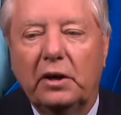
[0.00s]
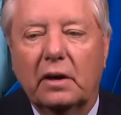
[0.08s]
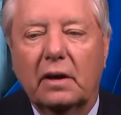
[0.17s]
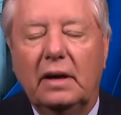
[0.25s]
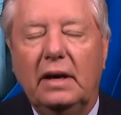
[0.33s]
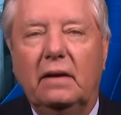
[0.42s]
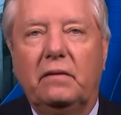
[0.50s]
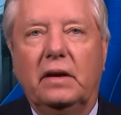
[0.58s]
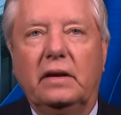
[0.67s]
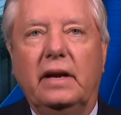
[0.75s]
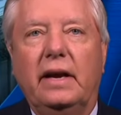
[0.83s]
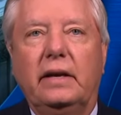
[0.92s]
you're going to have
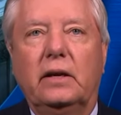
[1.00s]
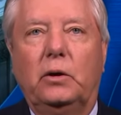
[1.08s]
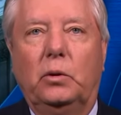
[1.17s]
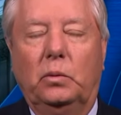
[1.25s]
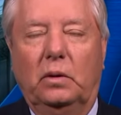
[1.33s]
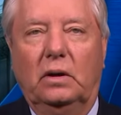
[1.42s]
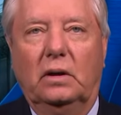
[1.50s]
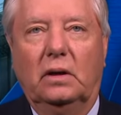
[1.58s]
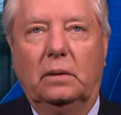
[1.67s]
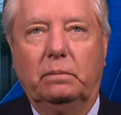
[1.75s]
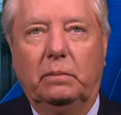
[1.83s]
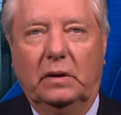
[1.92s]
the NATO
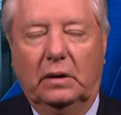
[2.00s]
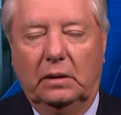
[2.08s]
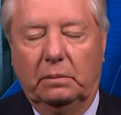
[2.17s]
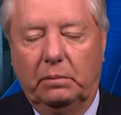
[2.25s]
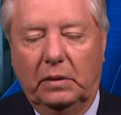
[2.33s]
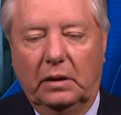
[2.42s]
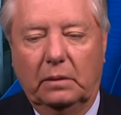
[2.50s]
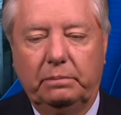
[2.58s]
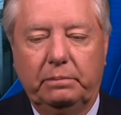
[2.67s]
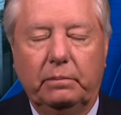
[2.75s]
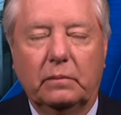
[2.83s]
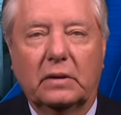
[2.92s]
uh, uh, uh,
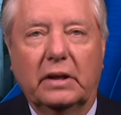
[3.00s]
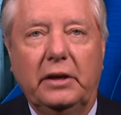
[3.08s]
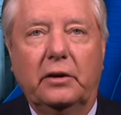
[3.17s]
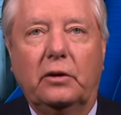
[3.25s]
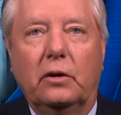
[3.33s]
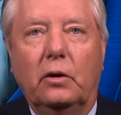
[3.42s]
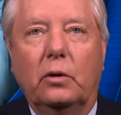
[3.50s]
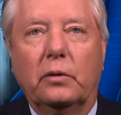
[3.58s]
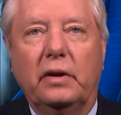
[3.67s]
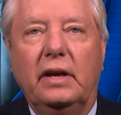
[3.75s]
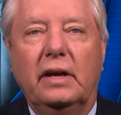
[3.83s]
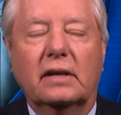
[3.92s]
leader
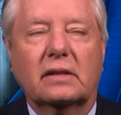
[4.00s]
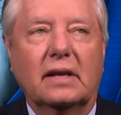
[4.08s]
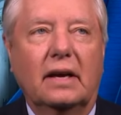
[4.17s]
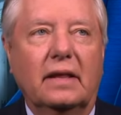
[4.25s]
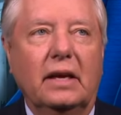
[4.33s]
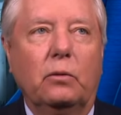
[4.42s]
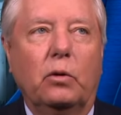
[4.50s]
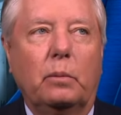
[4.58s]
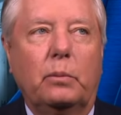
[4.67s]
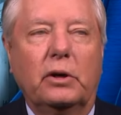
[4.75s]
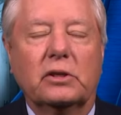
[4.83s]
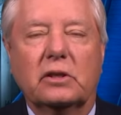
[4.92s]
on next. I think
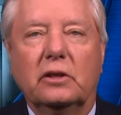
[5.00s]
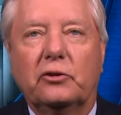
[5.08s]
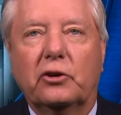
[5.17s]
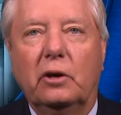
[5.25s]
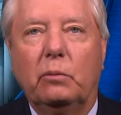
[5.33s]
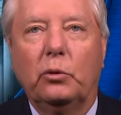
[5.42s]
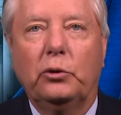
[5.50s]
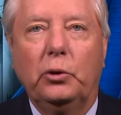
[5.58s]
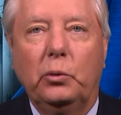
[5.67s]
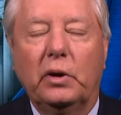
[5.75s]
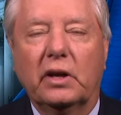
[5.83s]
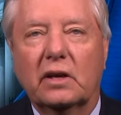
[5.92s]
what President Trump will
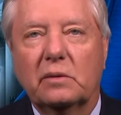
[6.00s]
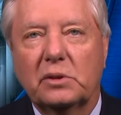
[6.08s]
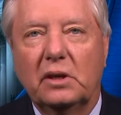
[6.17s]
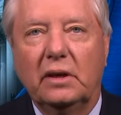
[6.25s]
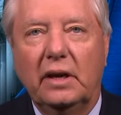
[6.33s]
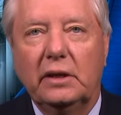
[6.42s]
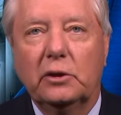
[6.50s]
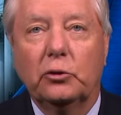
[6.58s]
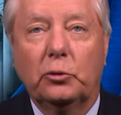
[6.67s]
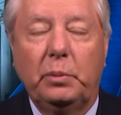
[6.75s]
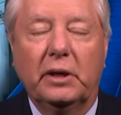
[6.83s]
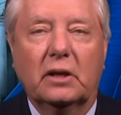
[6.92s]
do when it comes to NATO
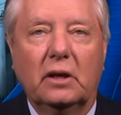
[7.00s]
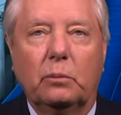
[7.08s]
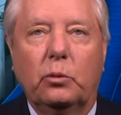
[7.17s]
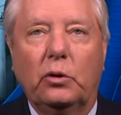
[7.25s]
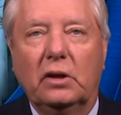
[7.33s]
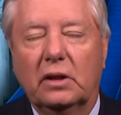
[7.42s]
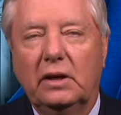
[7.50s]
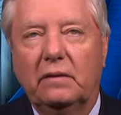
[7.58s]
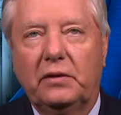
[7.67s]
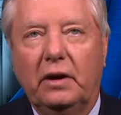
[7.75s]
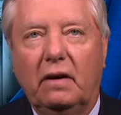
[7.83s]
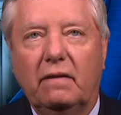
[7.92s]
is pick up where he
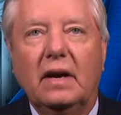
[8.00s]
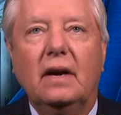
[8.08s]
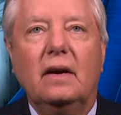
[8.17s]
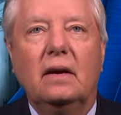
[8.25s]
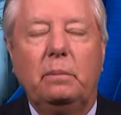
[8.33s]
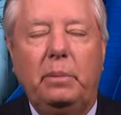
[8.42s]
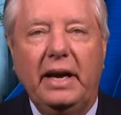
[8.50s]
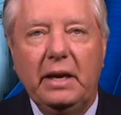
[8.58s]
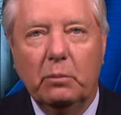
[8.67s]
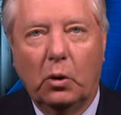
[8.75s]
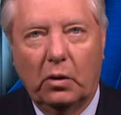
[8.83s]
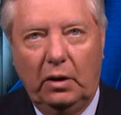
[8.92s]
left off, pay
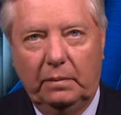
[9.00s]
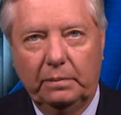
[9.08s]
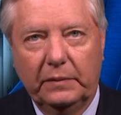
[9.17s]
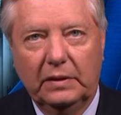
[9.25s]
more